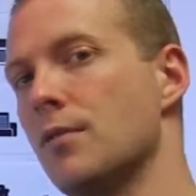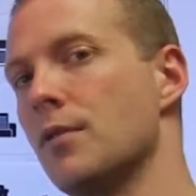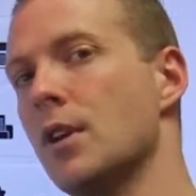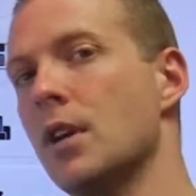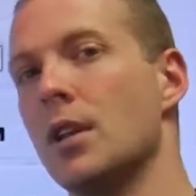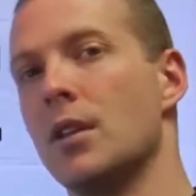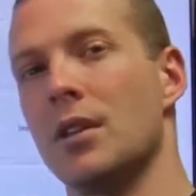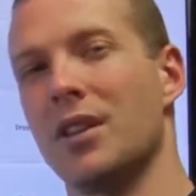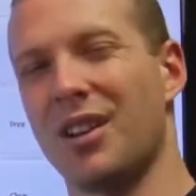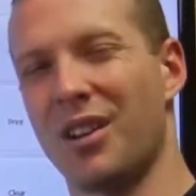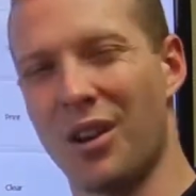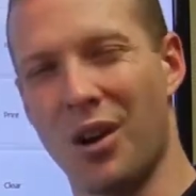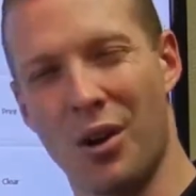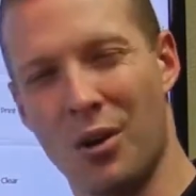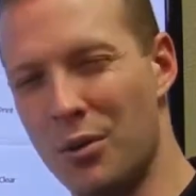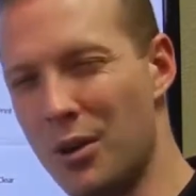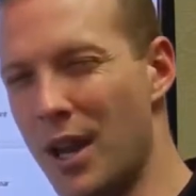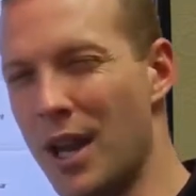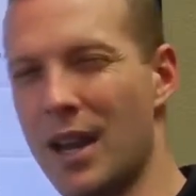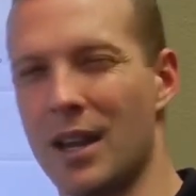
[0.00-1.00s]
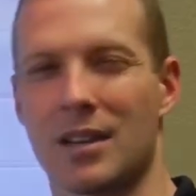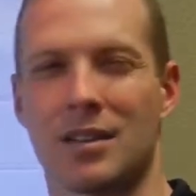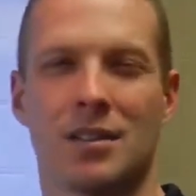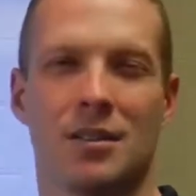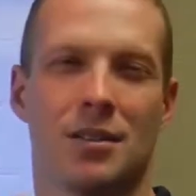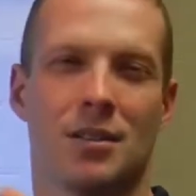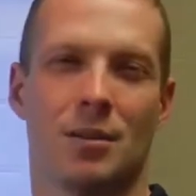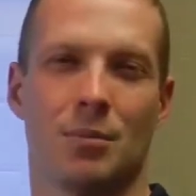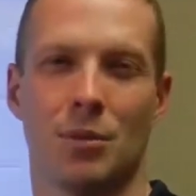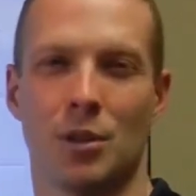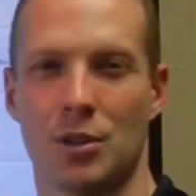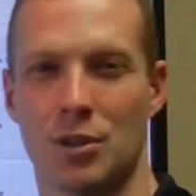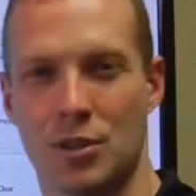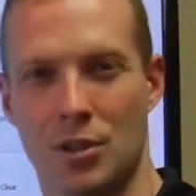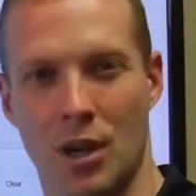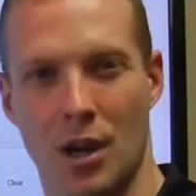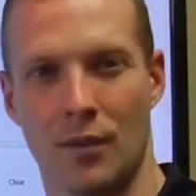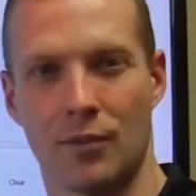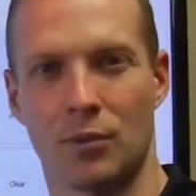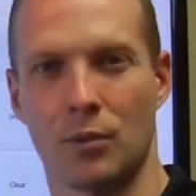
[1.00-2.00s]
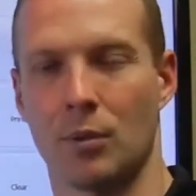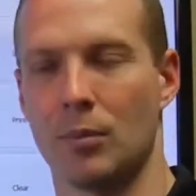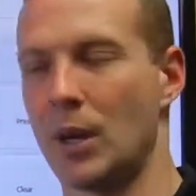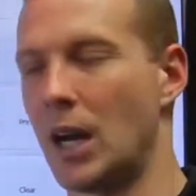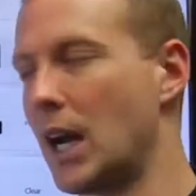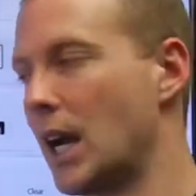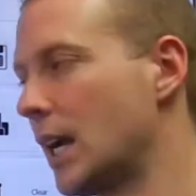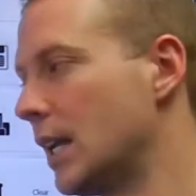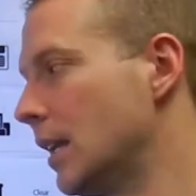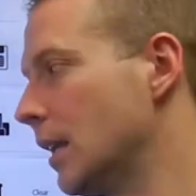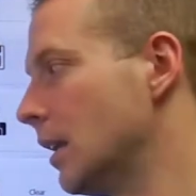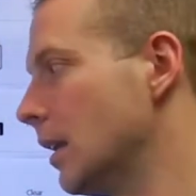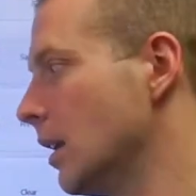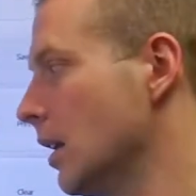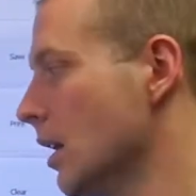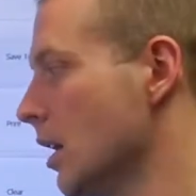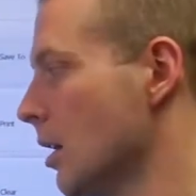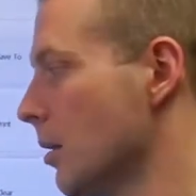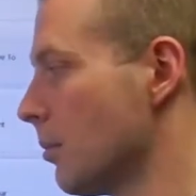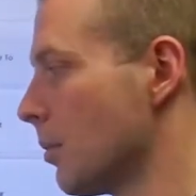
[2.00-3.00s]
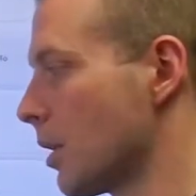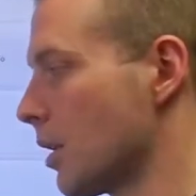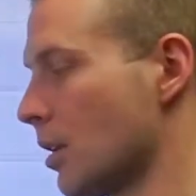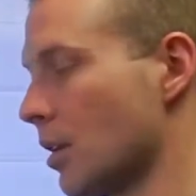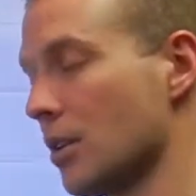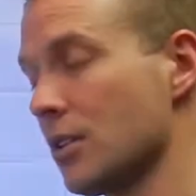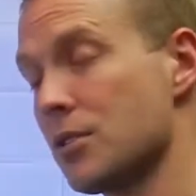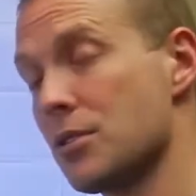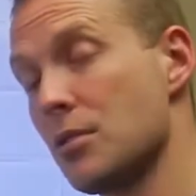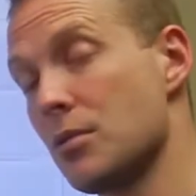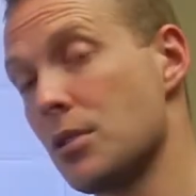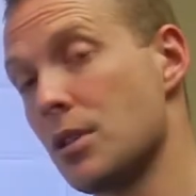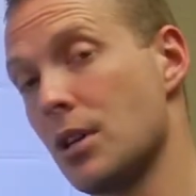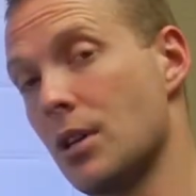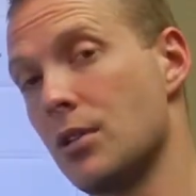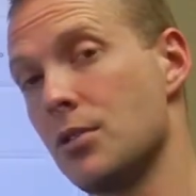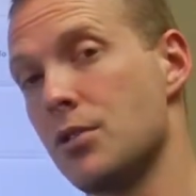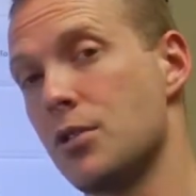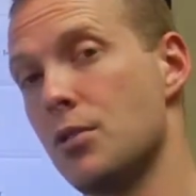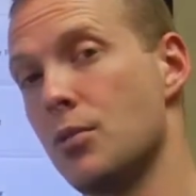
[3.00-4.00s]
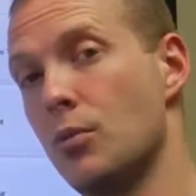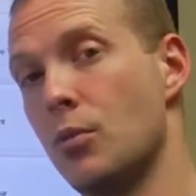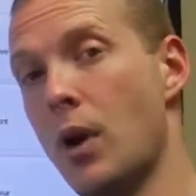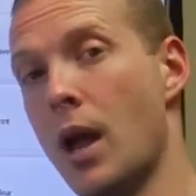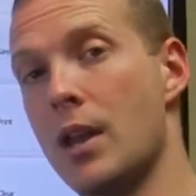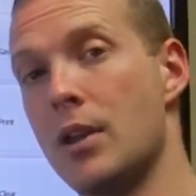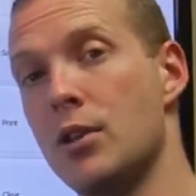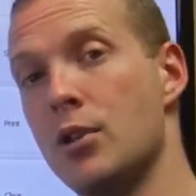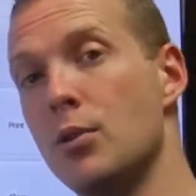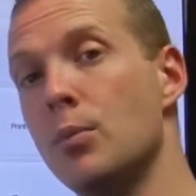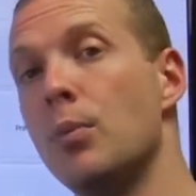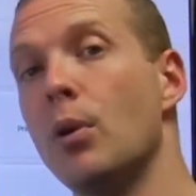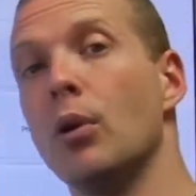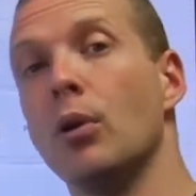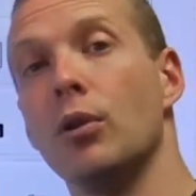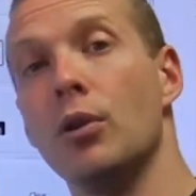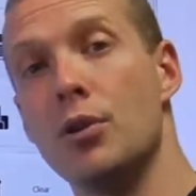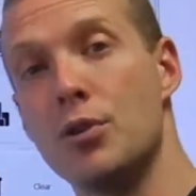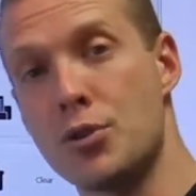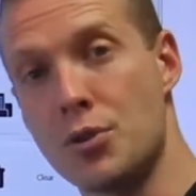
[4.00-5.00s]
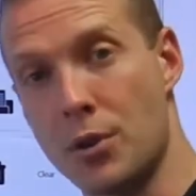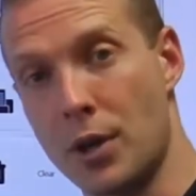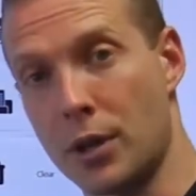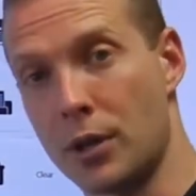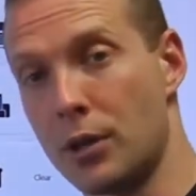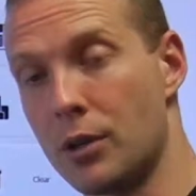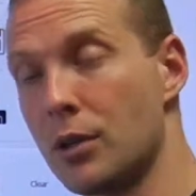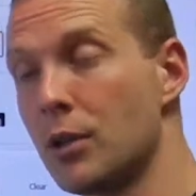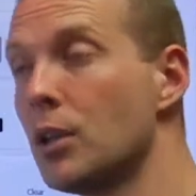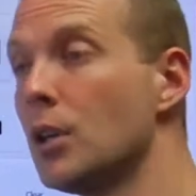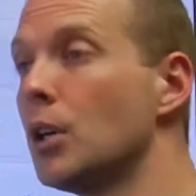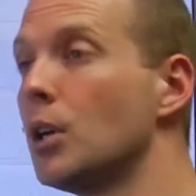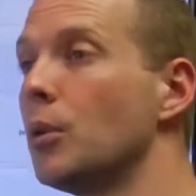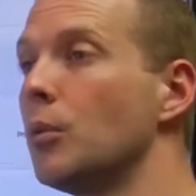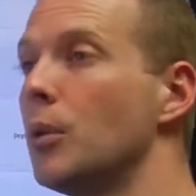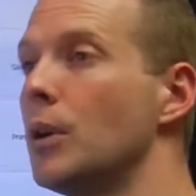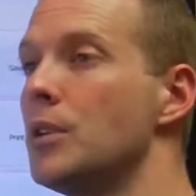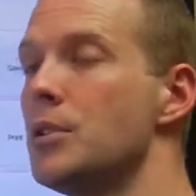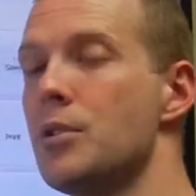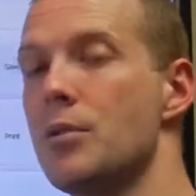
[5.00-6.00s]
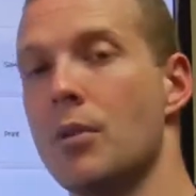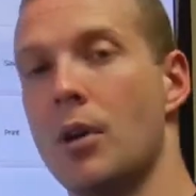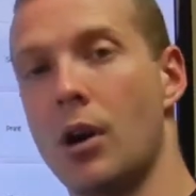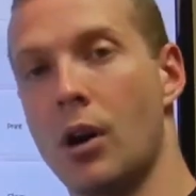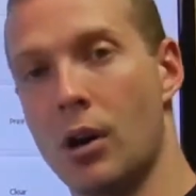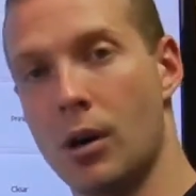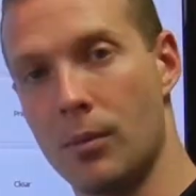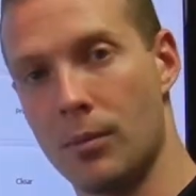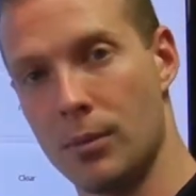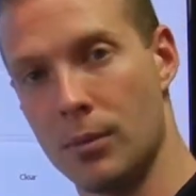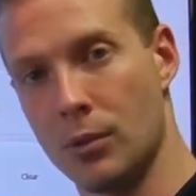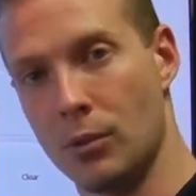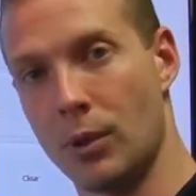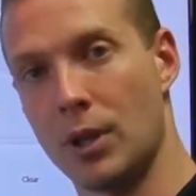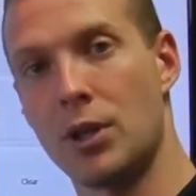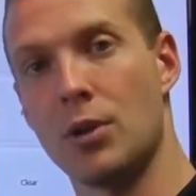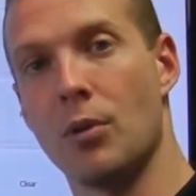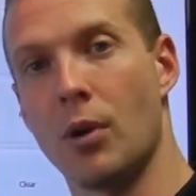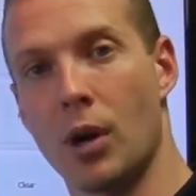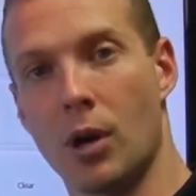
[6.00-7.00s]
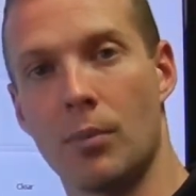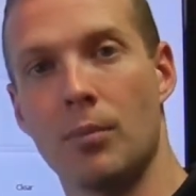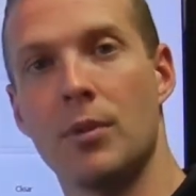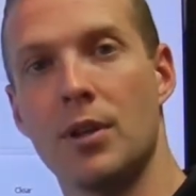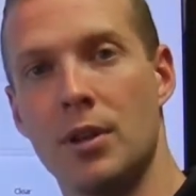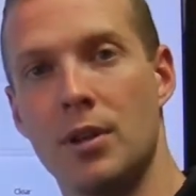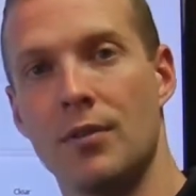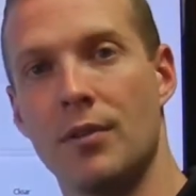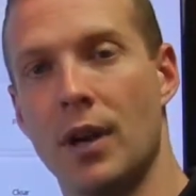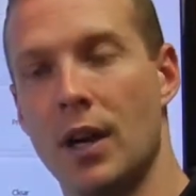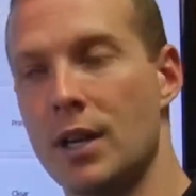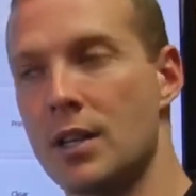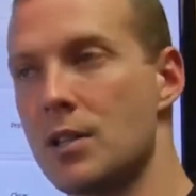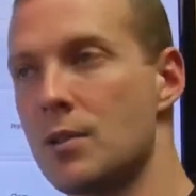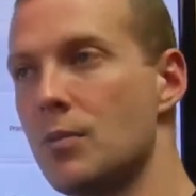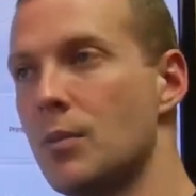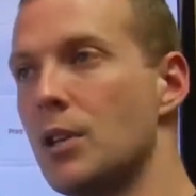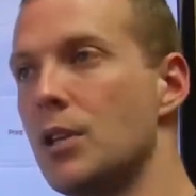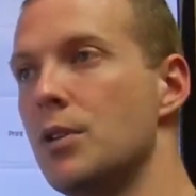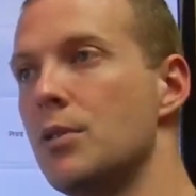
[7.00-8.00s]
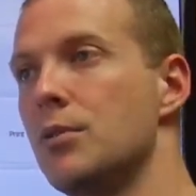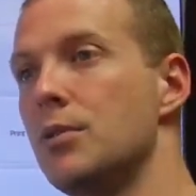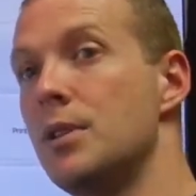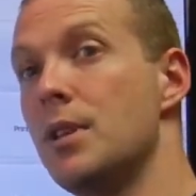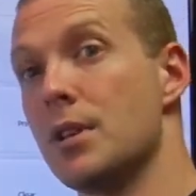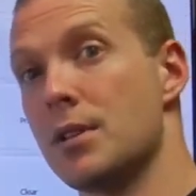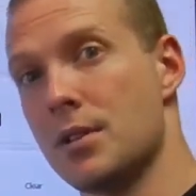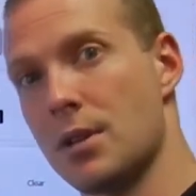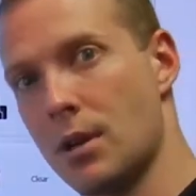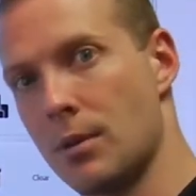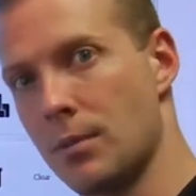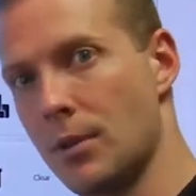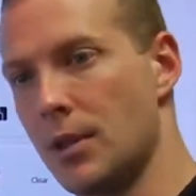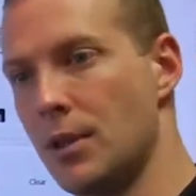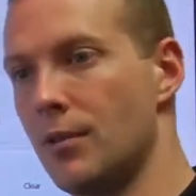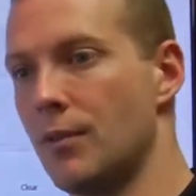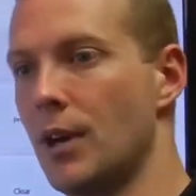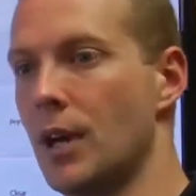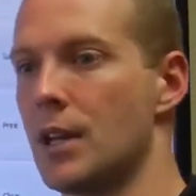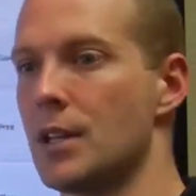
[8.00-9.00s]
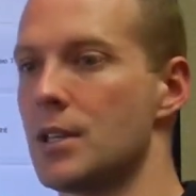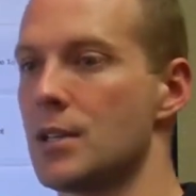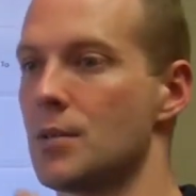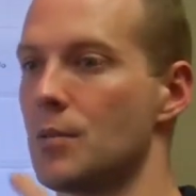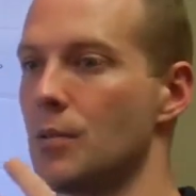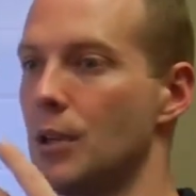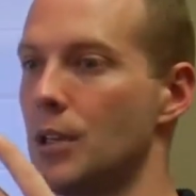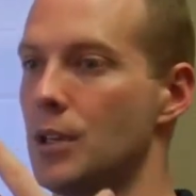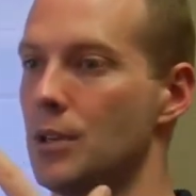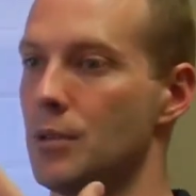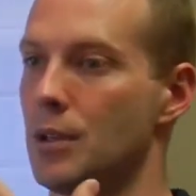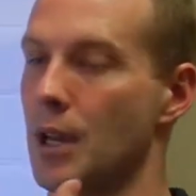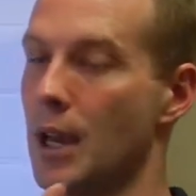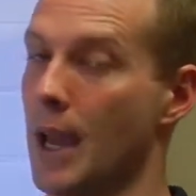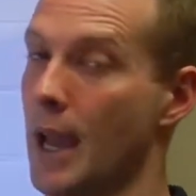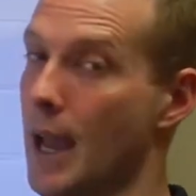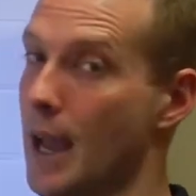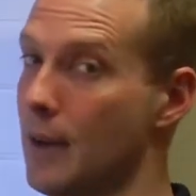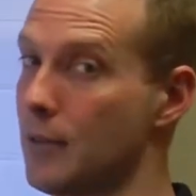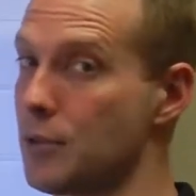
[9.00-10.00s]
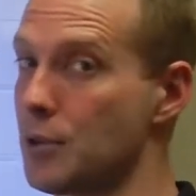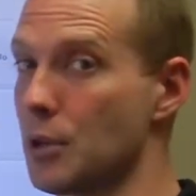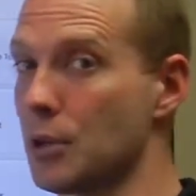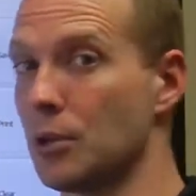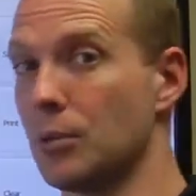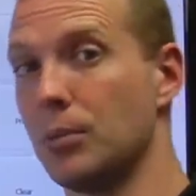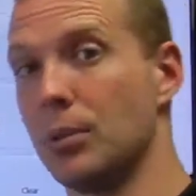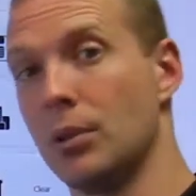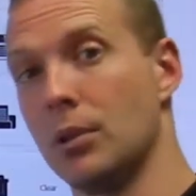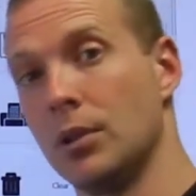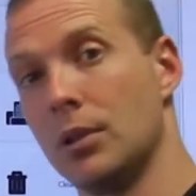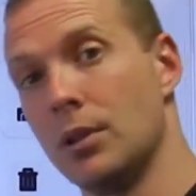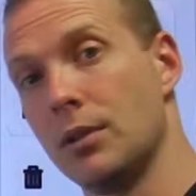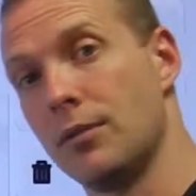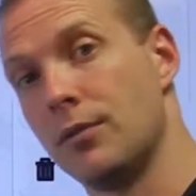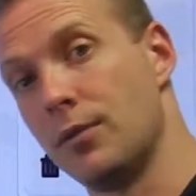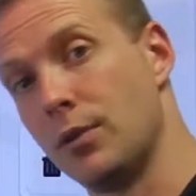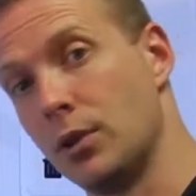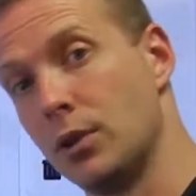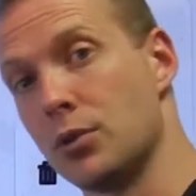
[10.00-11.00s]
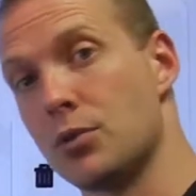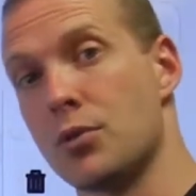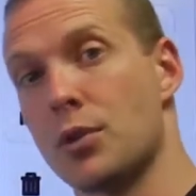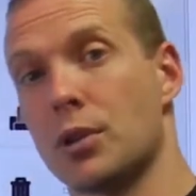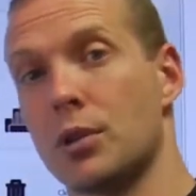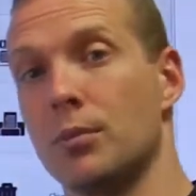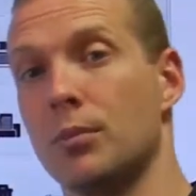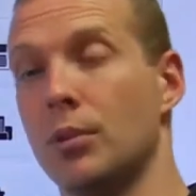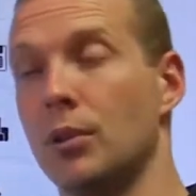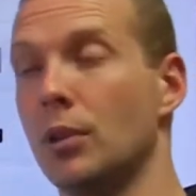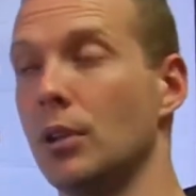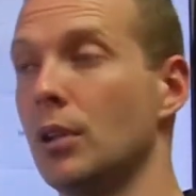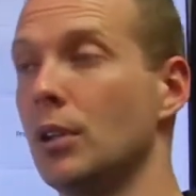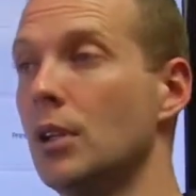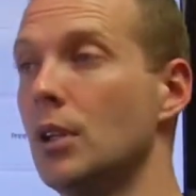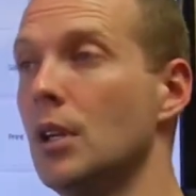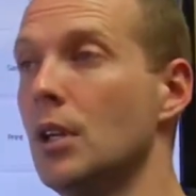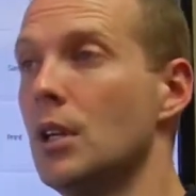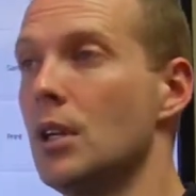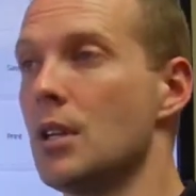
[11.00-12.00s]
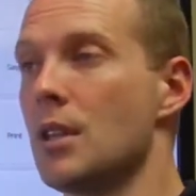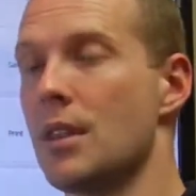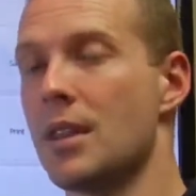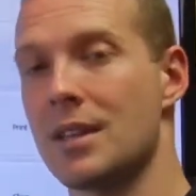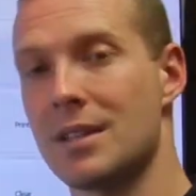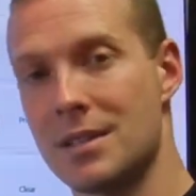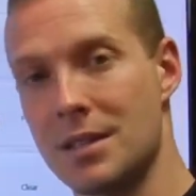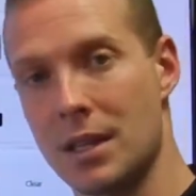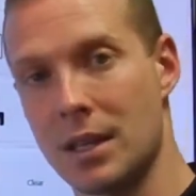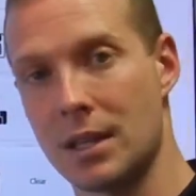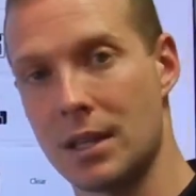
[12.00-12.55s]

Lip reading: of the codecs and some of the software behind it. But it also tells you when you pulled the trigger, when you armed the device, when you disarmed the device, when you did a half trigger pull, a full trigger pull, things